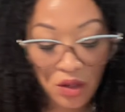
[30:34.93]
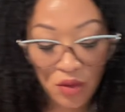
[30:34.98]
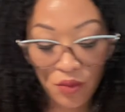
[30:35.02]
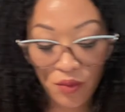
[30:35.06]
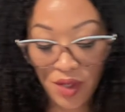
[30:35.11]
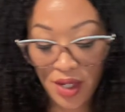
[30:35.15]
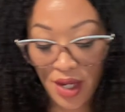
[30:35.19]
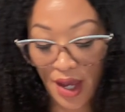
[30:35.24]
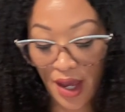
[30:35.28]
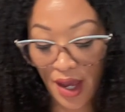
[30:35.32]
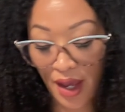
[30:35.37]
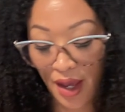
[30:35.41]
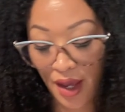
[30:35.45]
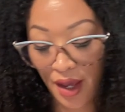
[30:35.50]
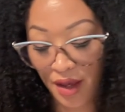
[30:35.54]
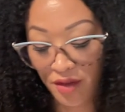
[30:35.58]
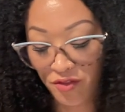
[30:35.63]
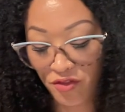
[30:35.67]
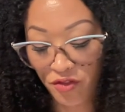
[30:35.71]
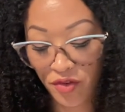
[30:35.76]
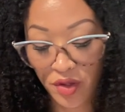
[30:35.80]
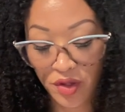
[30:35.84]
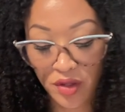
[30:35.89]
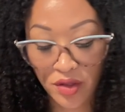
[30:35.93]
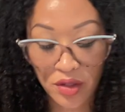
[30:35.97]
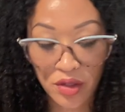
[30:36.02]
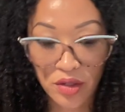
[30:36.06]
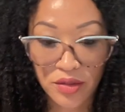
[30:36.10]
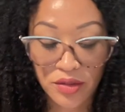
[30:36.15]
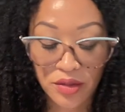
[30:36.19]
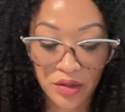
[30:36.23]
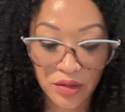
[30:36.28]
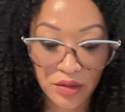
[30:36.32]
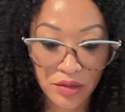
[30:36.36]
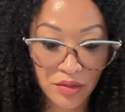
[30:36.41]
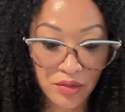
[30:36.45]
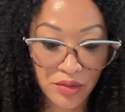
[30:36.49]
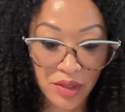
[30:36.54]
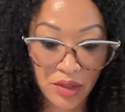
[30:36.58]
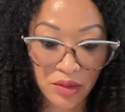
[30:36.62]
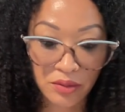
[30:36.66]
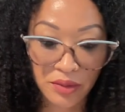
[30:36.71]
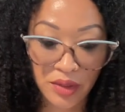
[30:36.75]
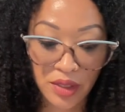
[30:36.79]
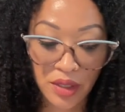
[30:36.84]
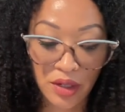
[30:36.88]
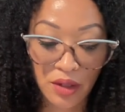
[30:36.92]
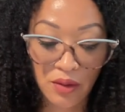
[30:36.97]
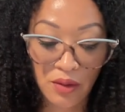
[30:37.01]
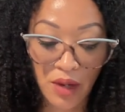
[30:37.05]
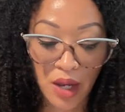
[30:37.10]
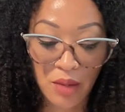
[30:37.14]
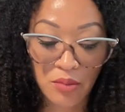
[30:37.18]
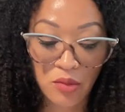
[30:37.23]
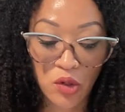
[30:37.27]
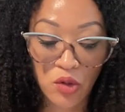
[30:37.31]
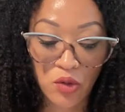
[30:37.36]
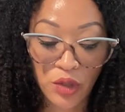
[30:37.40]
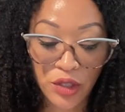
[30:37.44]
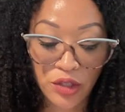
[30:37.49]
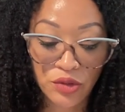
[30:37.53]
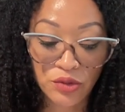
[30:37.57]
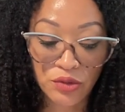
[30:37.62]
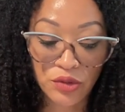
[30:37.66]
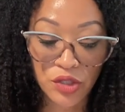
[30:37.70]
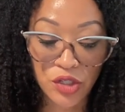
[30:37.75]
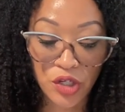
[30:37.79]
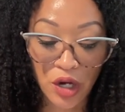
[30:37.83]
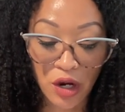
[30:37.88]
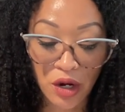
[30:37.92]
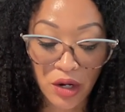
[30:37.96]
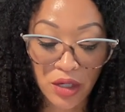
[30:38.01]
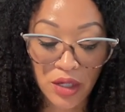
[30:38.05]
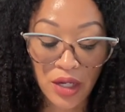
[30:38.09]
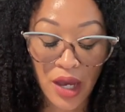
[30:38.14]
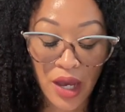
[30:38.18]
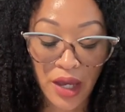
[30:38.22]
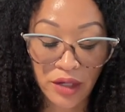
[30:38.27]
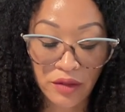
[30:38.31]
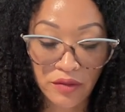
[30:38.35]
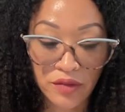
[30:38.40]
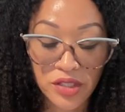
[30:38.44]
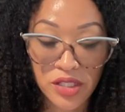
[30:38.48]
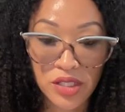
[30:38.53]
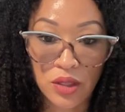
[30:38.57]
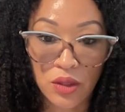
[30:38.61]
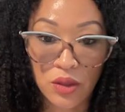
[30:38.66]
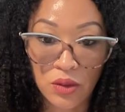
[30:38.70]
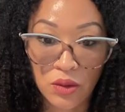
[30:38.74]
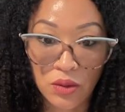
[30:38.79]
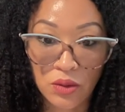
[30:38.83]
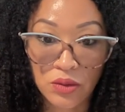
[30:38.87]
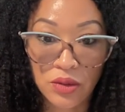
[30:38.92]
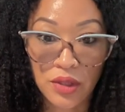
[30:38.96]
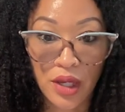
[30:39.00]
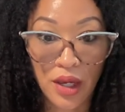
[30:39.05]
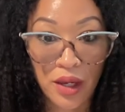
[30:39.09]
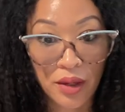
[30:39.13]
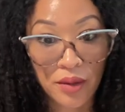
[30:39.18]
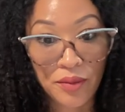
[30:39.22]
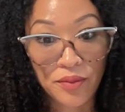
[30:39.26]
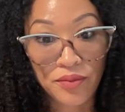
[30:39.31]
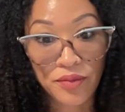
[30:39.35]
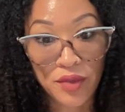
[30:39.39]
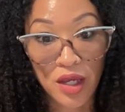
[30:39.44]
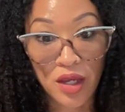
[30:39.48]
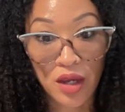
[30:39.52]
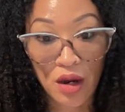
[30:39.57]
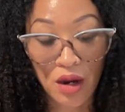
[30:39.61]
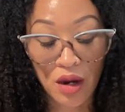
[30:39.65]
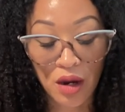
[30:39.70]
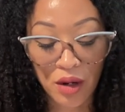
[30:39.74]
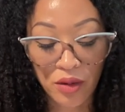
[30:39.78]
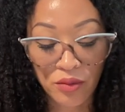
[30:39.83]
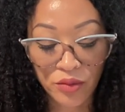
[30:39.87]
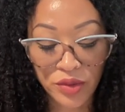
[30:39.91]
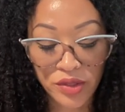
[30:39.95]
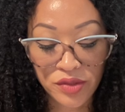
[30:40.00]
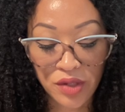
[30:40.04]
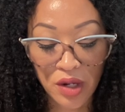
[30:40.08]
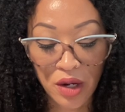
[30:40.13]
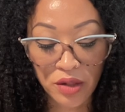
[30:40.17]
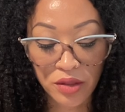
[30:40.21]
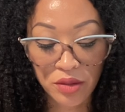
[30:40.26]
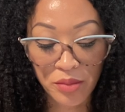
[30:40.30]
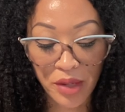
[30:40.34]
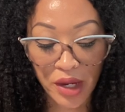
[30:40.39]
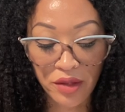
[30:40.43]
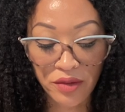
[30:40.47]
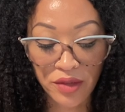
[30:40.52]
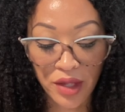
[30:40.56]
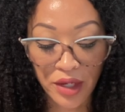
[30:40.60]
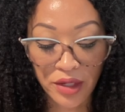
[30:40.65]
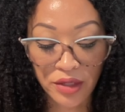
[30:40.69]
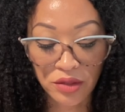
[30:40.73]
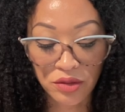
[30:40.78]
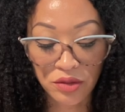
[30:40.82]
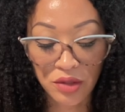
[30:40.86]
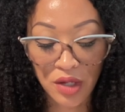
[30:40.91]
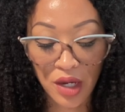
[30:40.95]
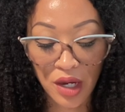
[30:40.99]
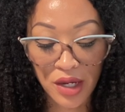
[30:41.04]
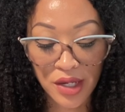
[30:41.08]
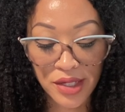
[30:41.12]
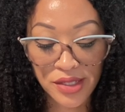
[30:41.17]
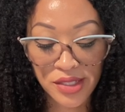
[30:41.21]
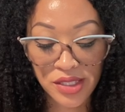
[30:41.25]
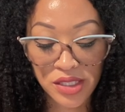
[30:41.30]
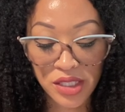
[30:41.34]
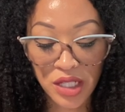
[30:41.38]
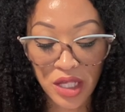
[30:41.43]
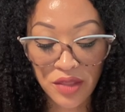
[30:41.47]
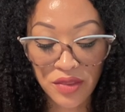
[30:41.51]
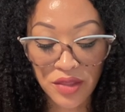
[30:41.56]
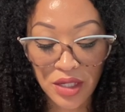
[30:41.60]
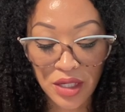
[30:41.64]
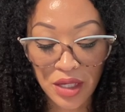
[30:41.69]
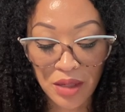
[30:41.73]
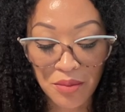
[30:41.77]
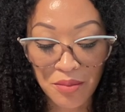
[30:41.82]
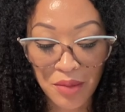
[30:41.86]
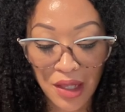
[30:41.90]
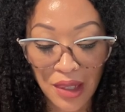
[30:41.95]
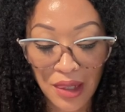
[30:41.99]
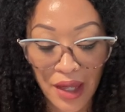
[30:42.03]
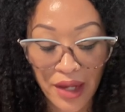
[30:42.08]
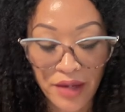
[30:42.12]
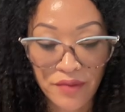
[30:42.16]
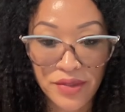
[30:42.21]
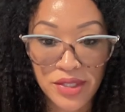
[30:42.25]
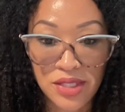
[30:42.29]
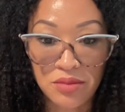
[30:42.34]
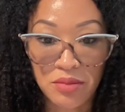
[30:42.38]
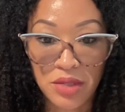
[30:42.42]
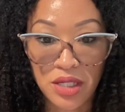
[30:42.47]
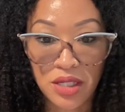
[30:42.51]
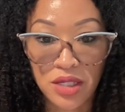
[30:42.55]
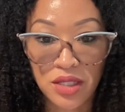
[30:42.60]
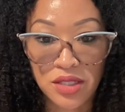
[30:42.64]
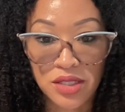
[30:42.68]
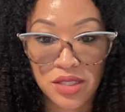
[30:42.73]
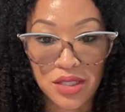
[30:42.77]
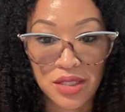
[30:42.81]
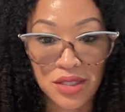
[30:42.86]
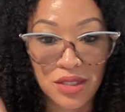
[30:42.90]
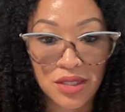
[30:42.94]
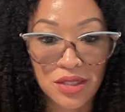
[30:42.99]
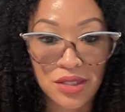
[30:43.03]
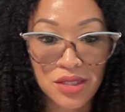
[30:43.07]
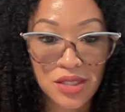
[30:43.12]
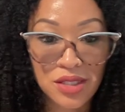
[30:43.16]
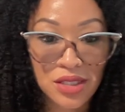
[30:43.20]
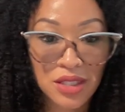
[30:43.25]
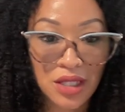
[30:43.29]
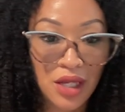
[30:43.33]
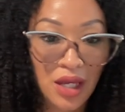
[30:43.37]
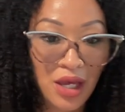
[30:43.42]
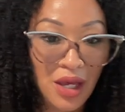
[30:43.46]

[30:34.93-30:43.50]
We have, oh, here we go. I'm going through a dark night of the soul. Yeah, they are. We talked about that, you guys. Nothing in my life is making sense.